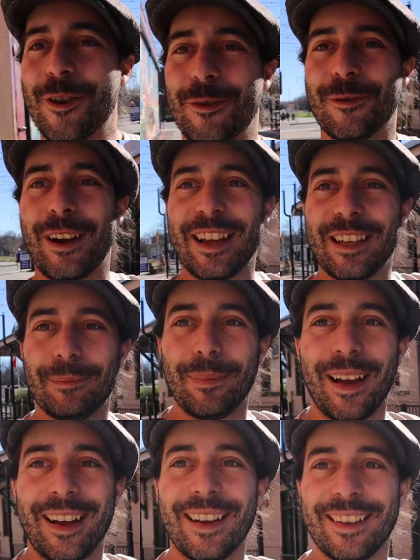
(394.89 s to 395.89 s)
We're right
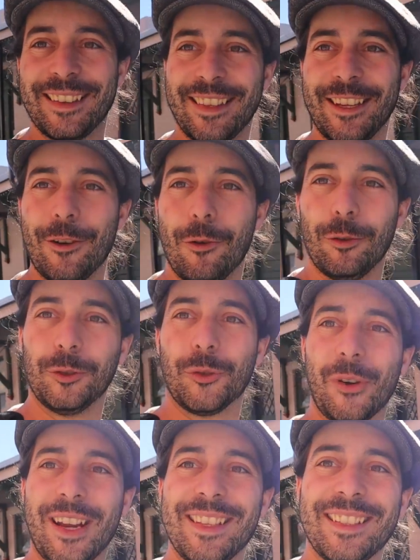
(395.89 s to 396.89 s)
by the old
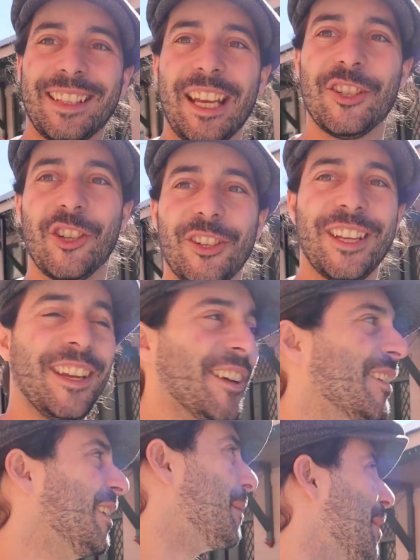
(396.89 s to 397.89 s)
train station
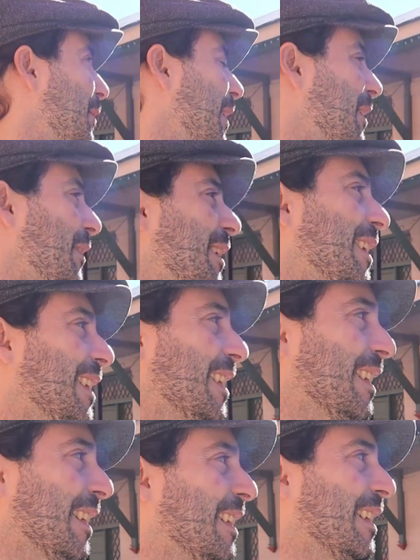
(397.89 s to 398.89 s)
here. I mean, very
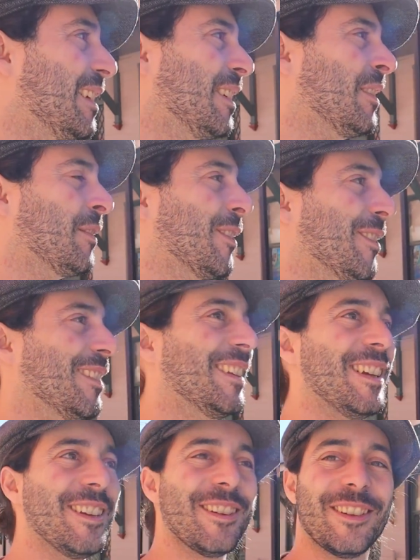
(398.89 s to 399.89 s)

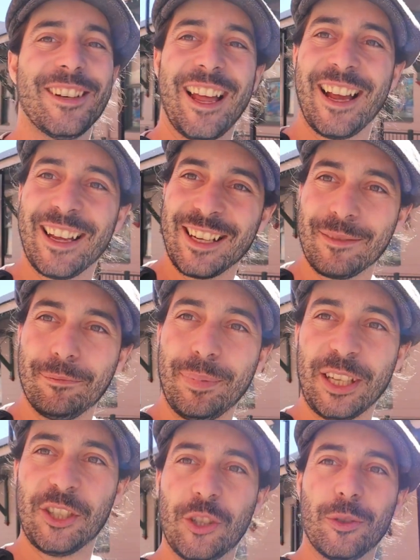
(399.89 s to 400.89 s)
frontier-like,
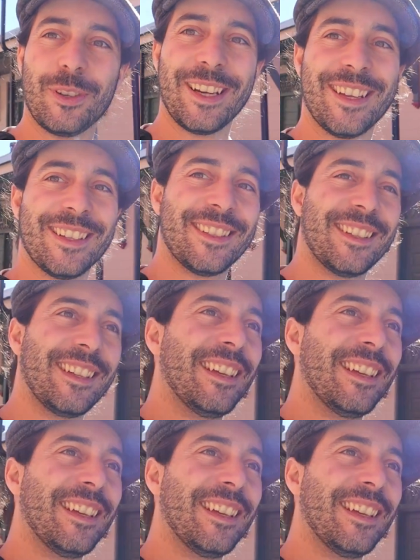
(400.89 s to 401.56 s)
picturesque,